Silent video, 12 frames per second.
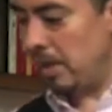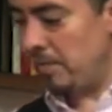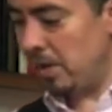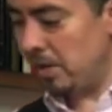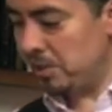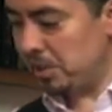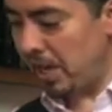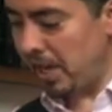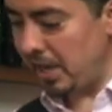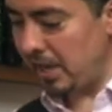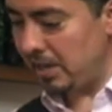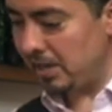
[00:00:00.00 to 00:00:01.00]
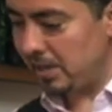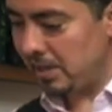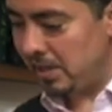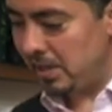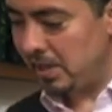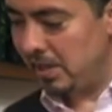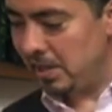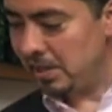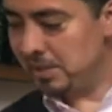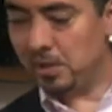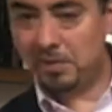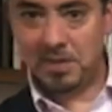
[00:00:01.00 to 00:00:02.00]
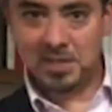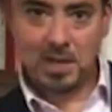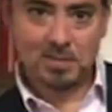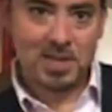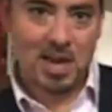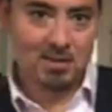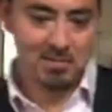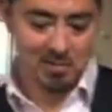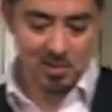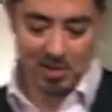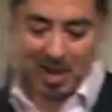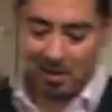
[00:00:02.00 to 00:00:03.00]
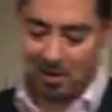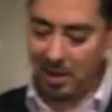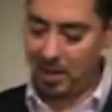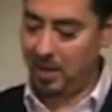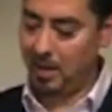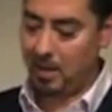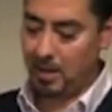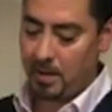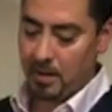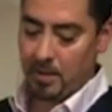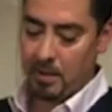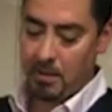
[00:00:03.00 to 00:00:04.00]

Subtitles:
Give it a good shake. Sorry if this comes out too loudly on